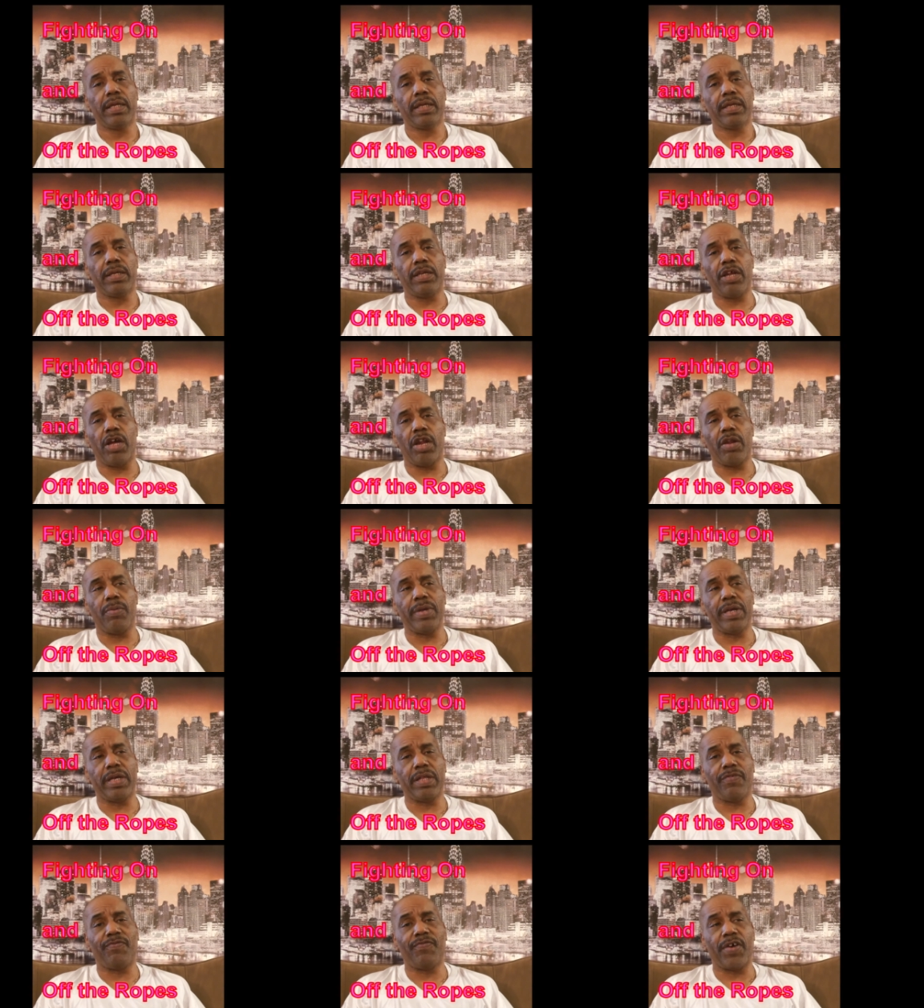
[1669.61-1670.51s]
You know what I mean?
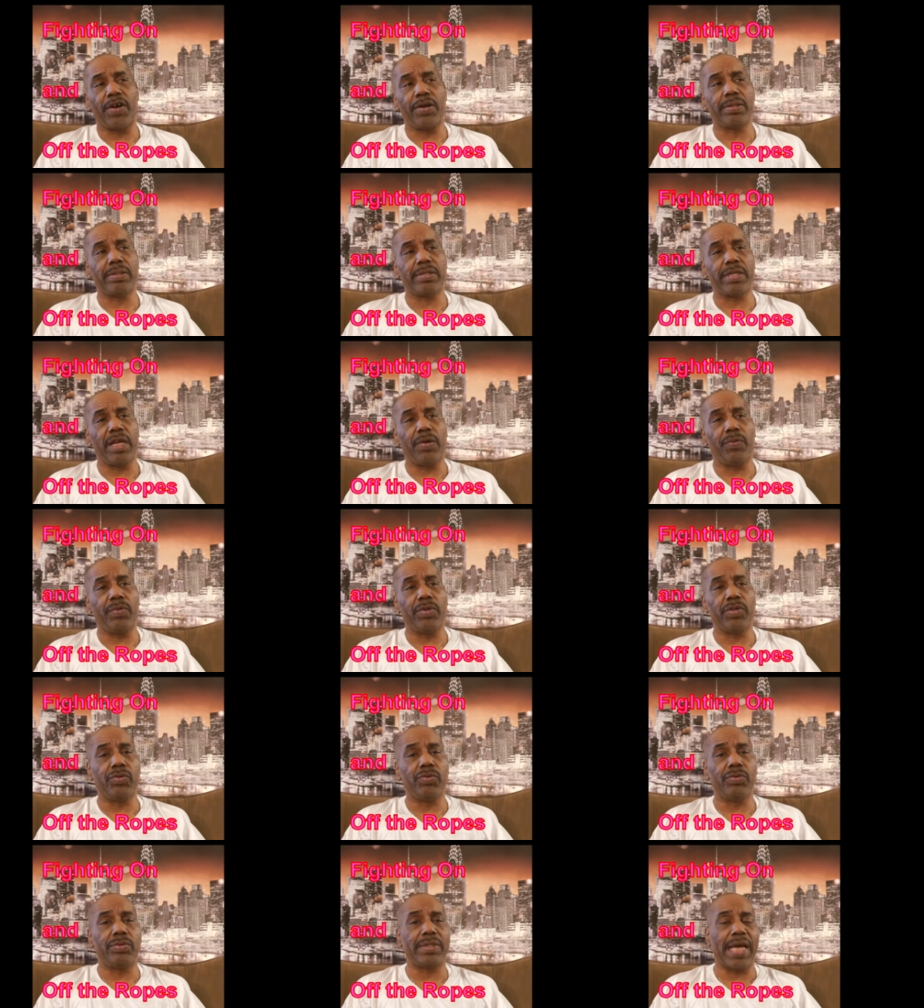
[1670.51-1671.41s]
Because the first thing when
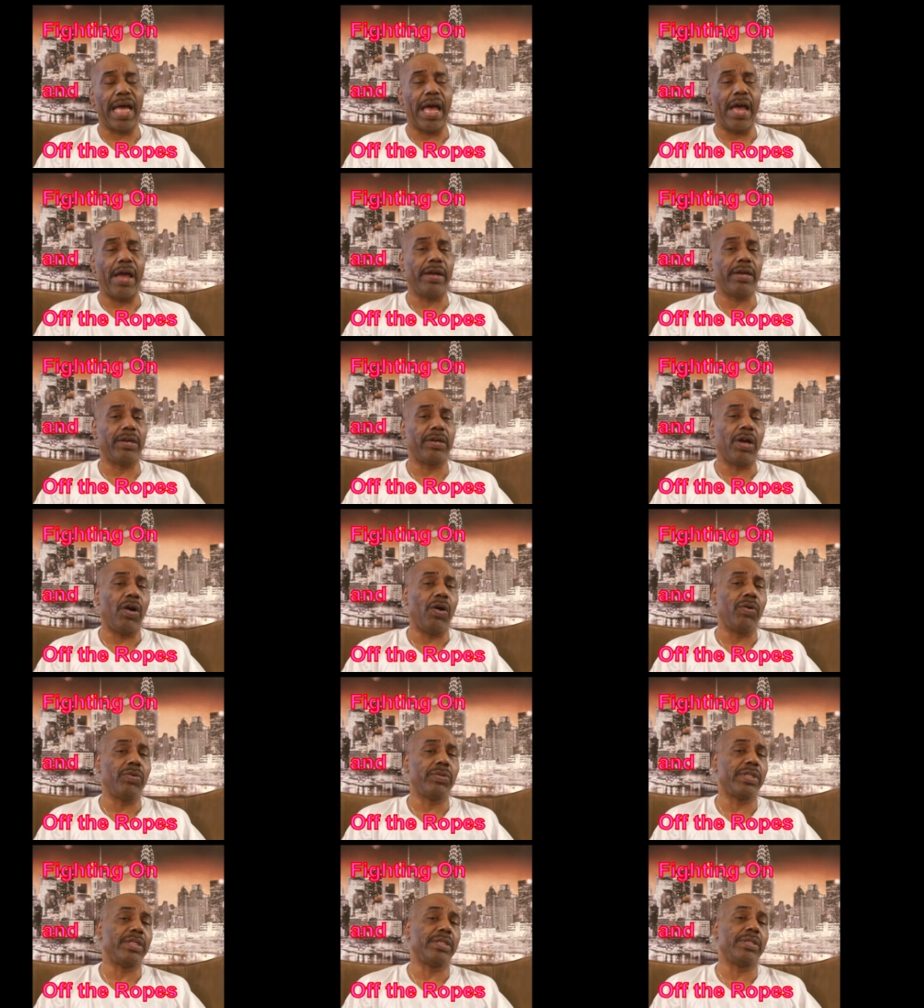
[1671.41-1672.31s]
you tired
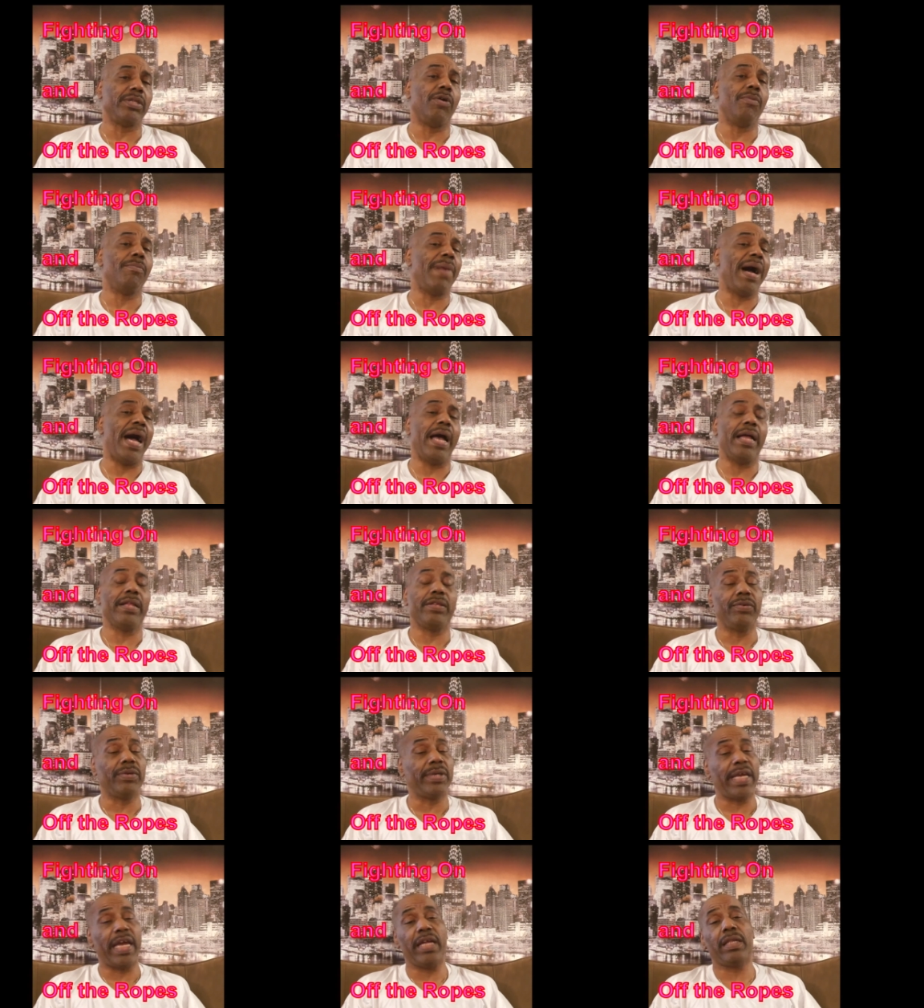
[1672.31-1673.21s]
goes is your mind. You
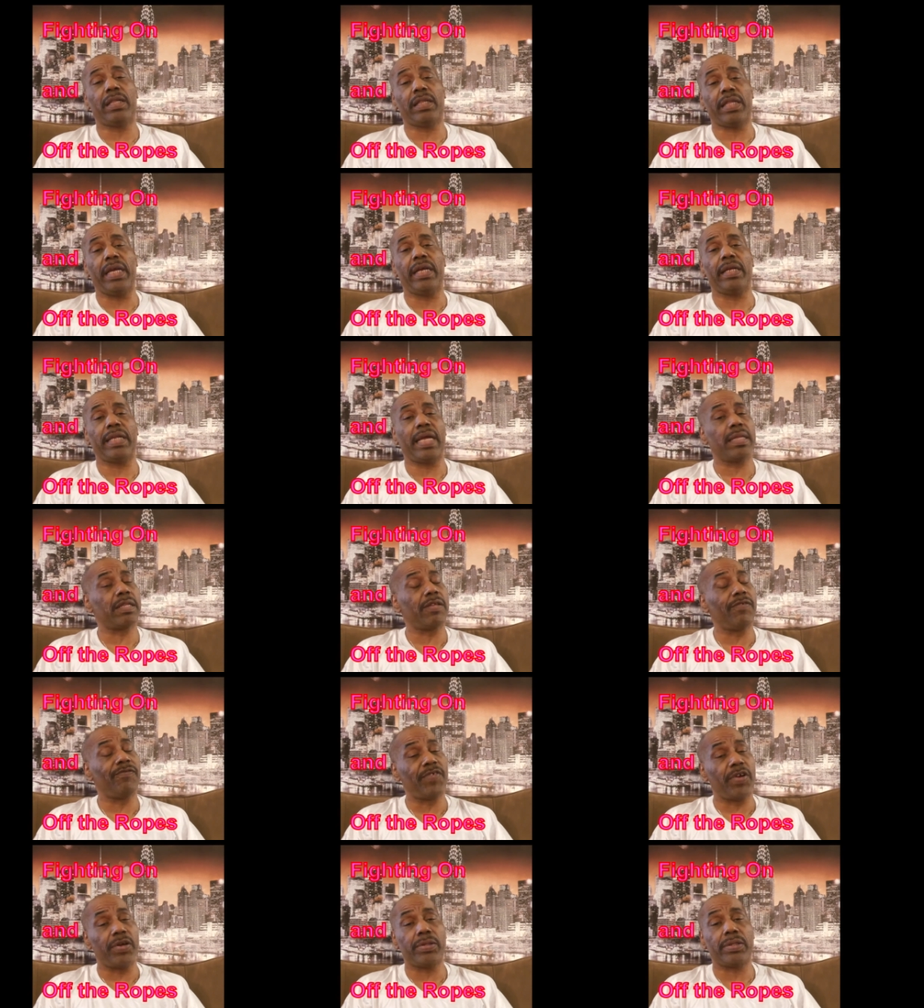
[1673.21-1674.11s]
can't think. That's the
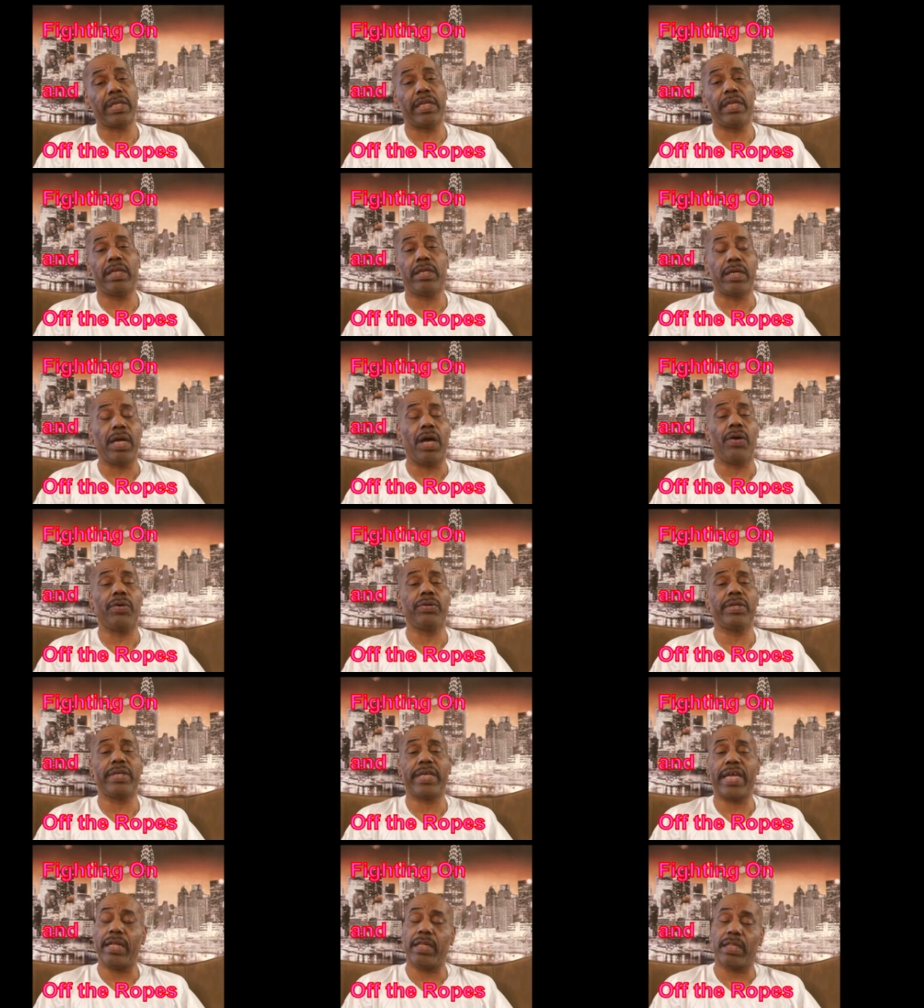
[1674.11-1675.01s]
first thing to go.
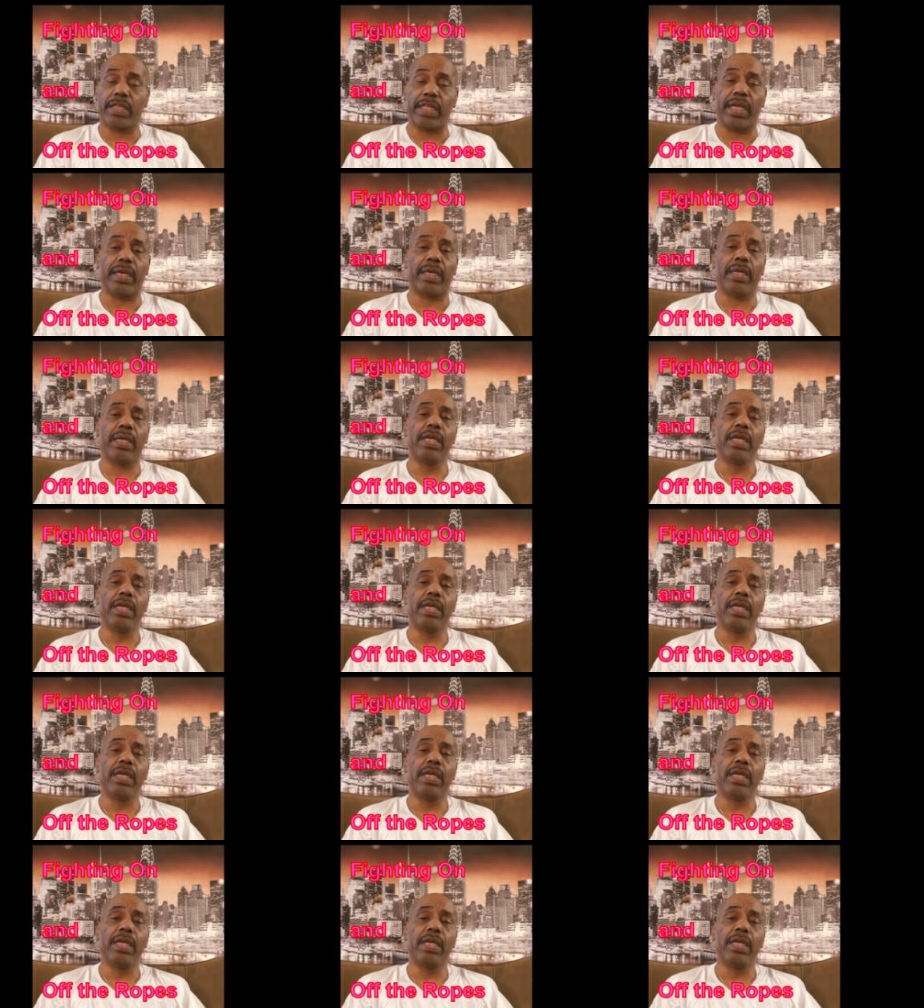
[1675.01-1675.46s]
You can't think.